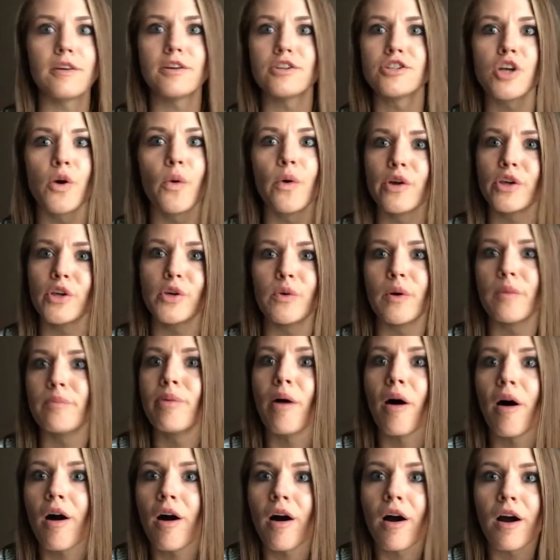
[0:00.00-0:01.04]
showing you a
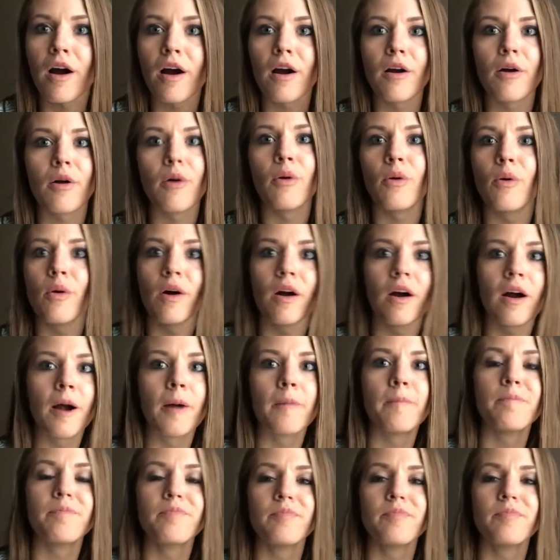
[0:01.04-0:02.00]
bar or,